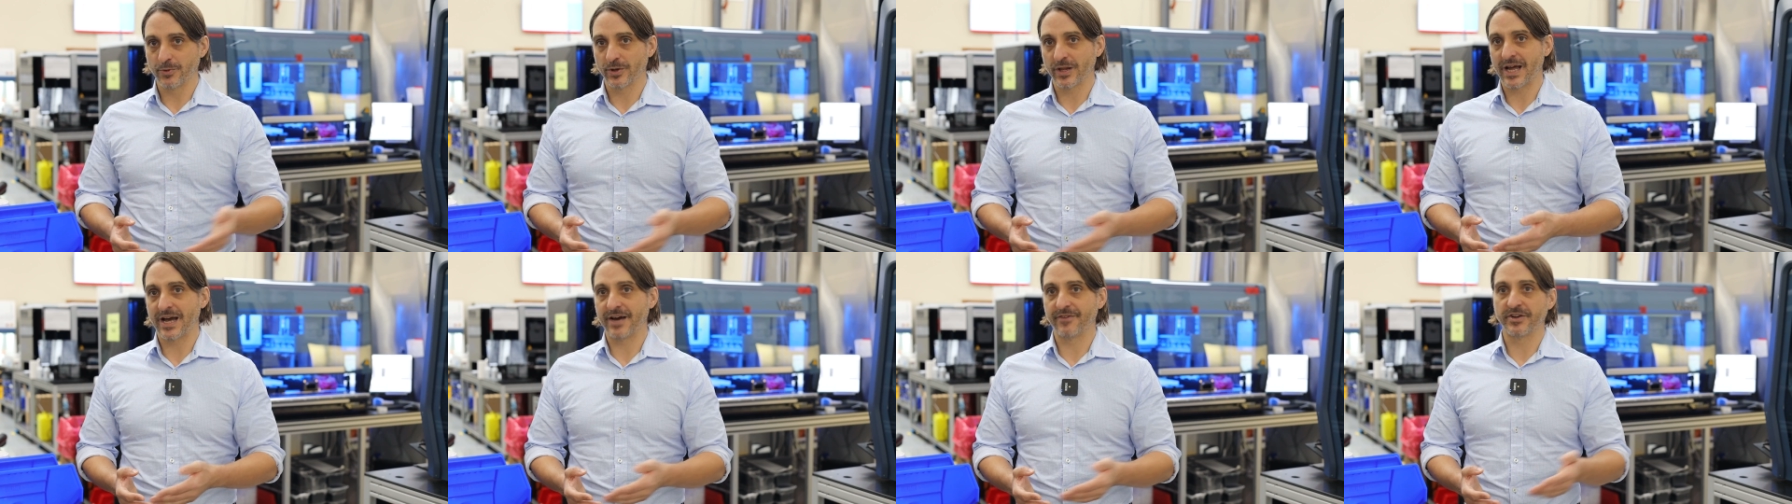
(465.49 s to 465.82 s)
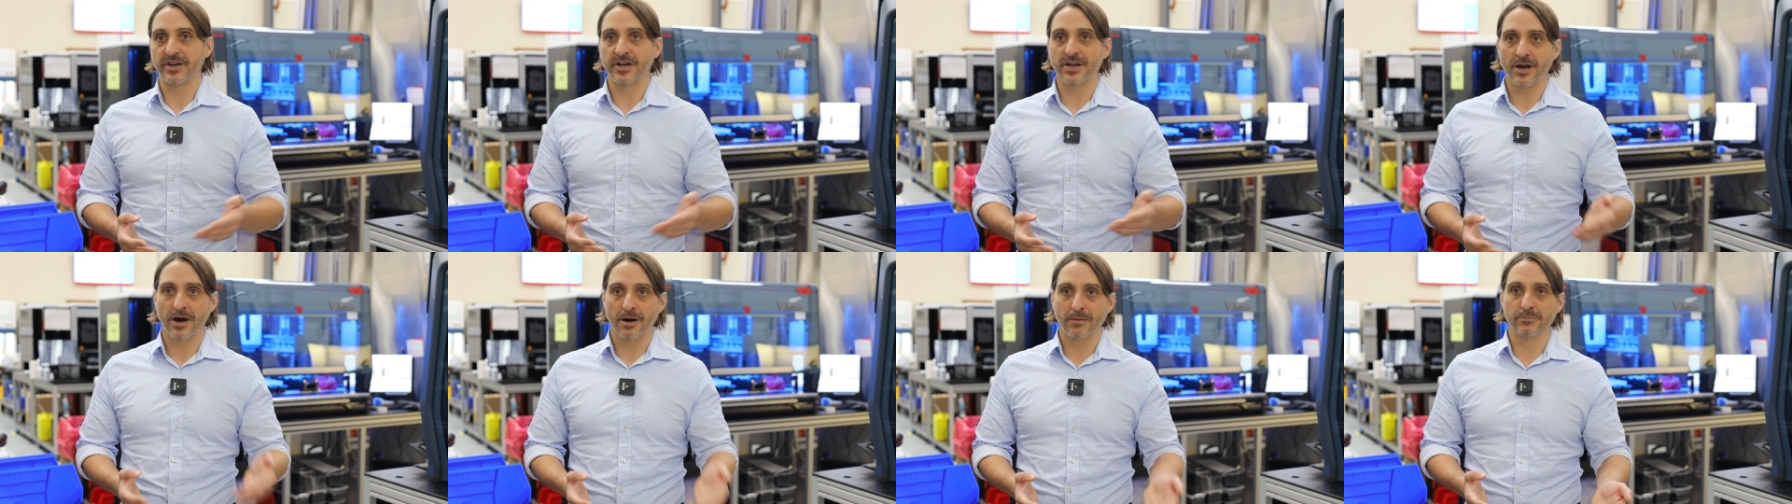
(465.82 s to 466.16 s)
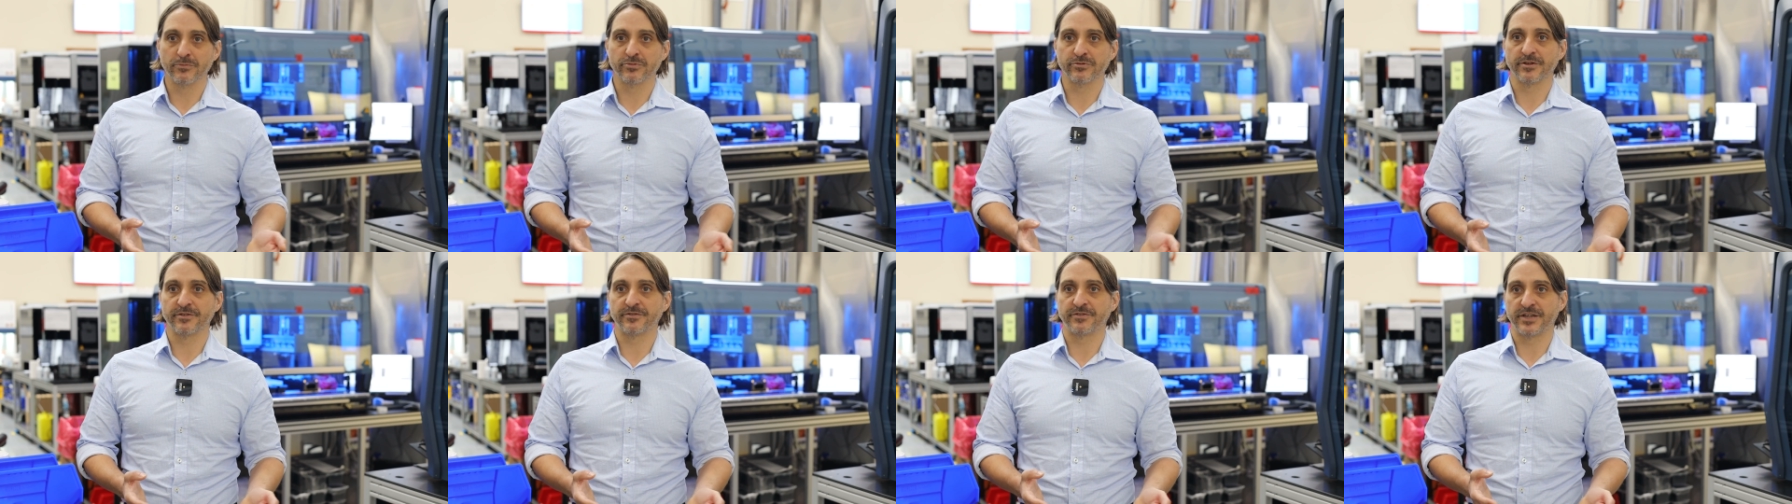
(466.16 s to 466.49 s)
will have a
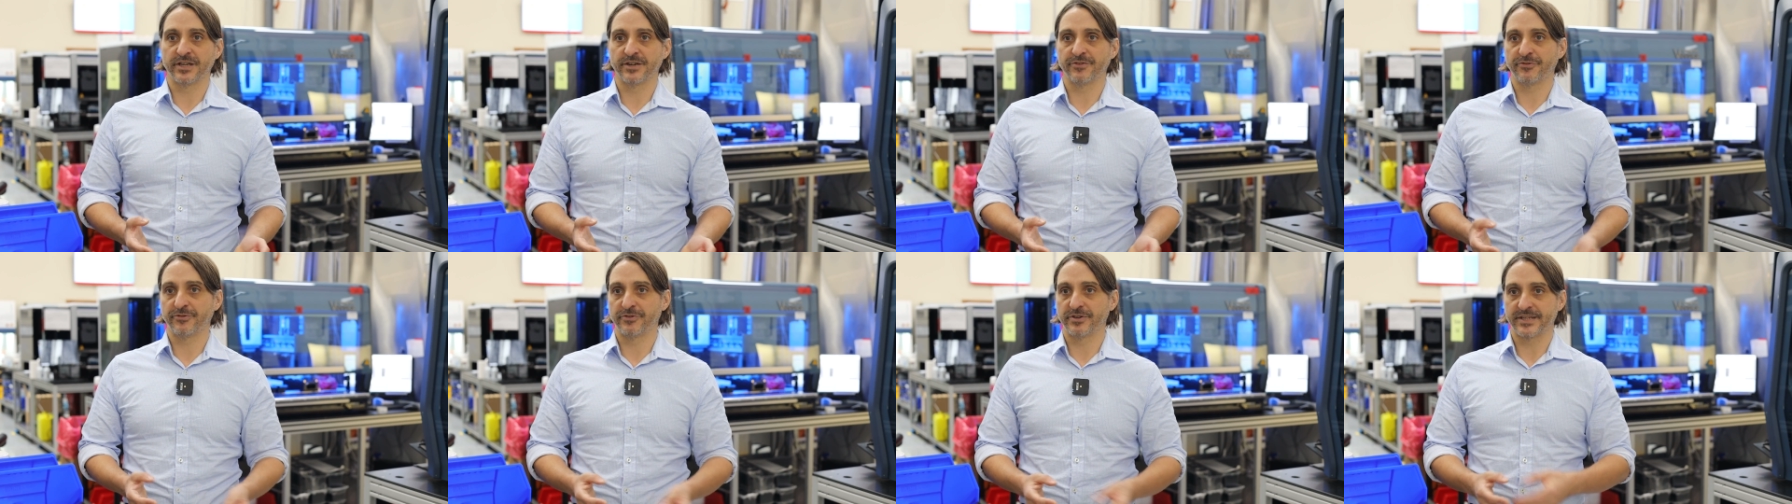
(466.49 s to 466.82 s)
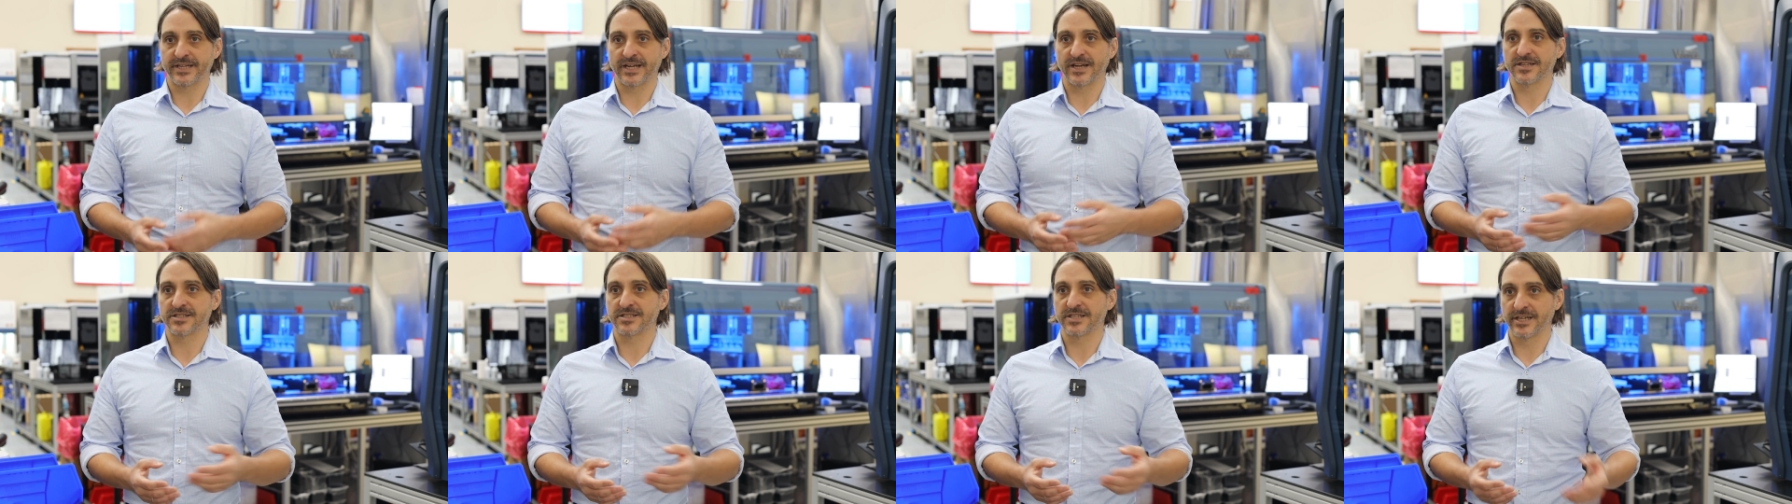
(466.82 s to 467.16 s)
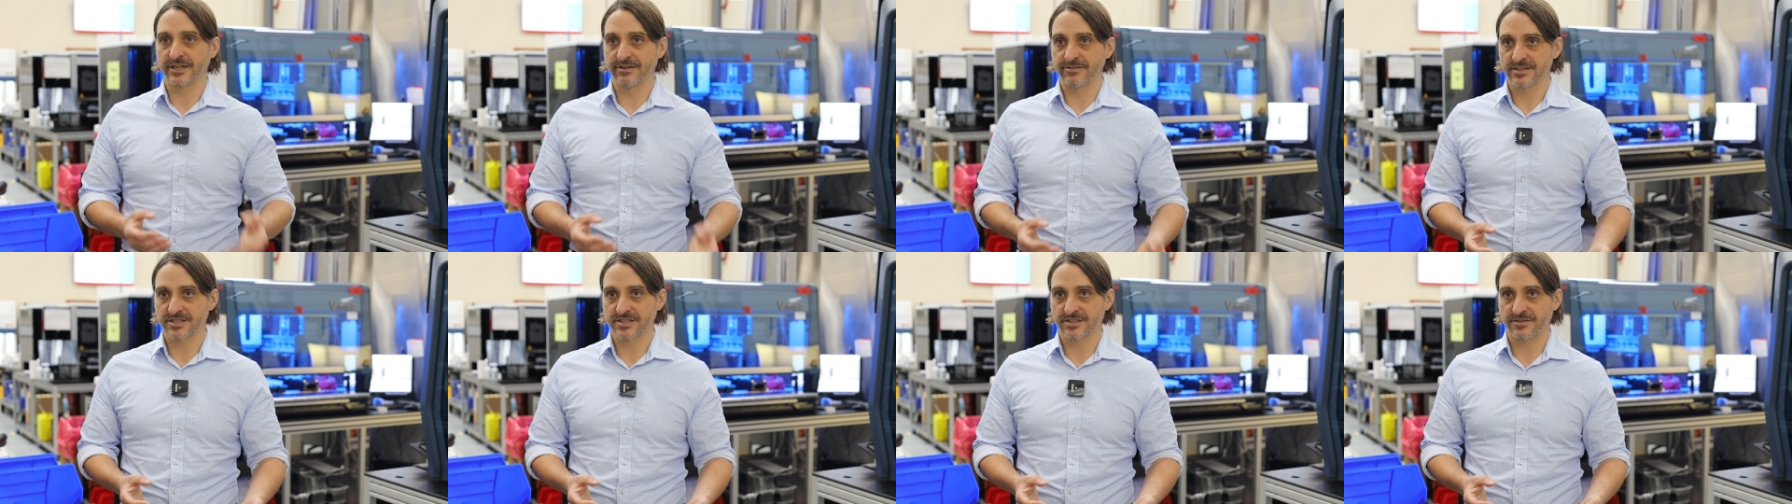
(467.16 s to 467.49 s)
number of different
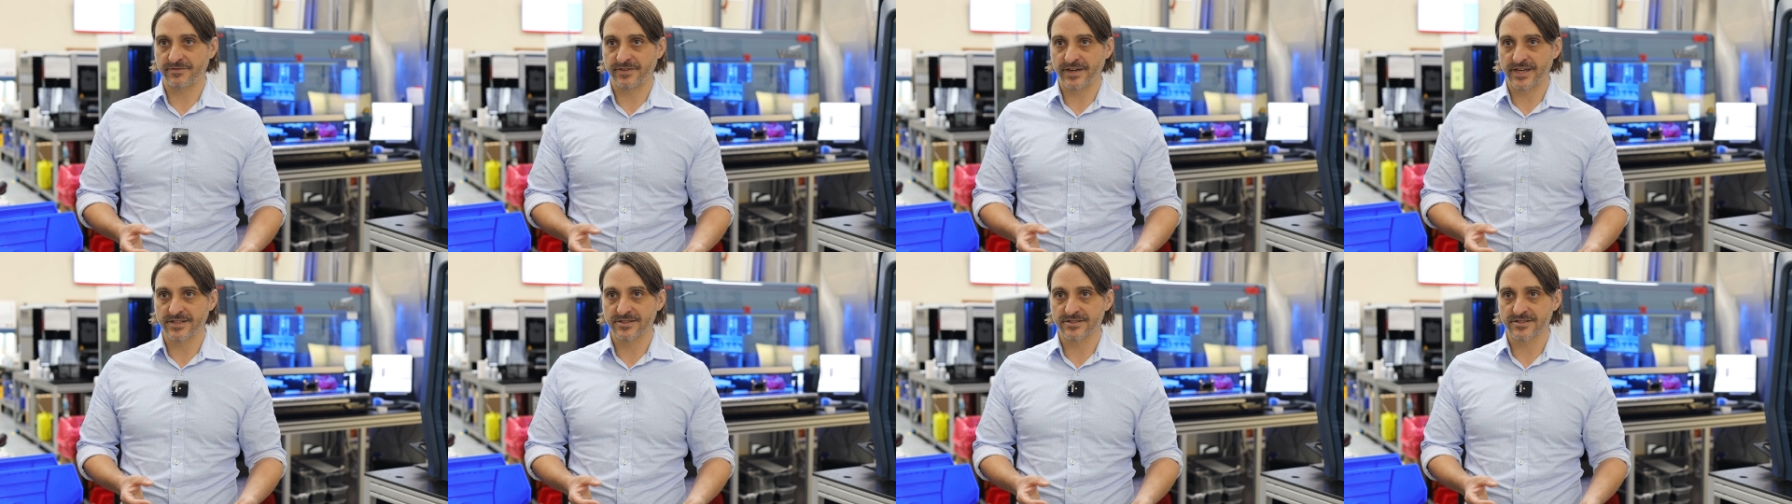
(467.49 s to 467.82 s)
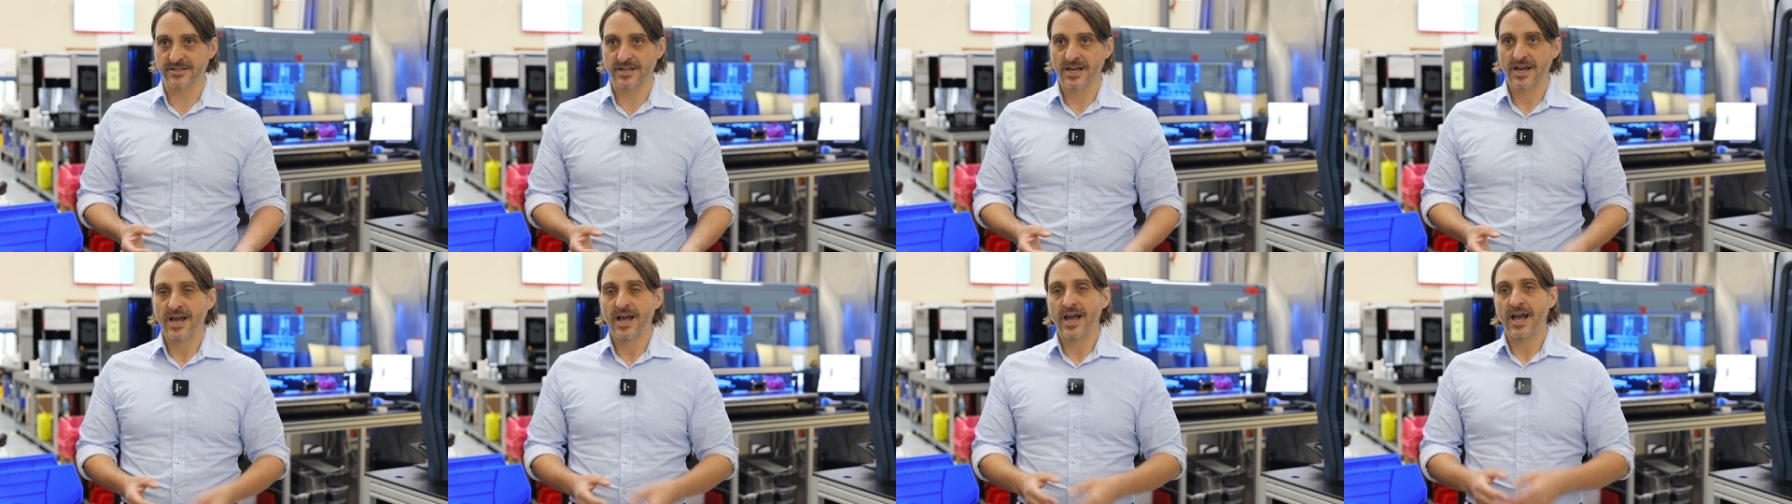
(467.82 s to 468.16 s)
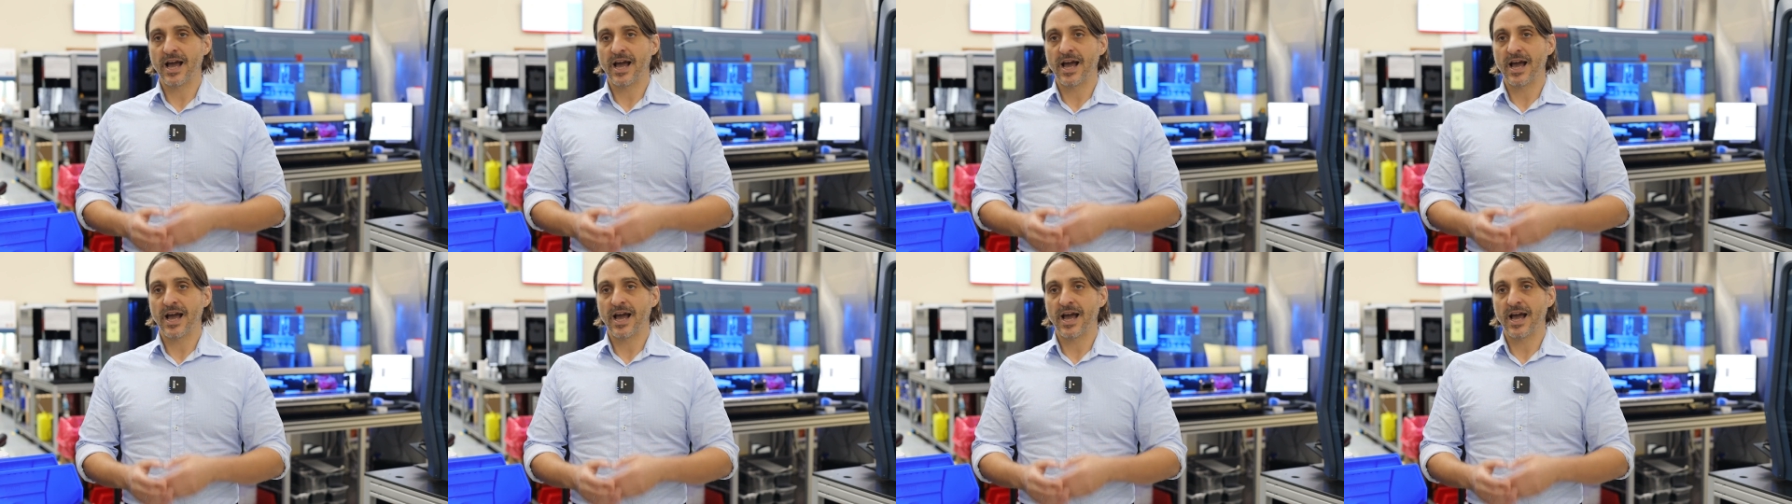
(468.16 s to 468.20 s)
deleterious events,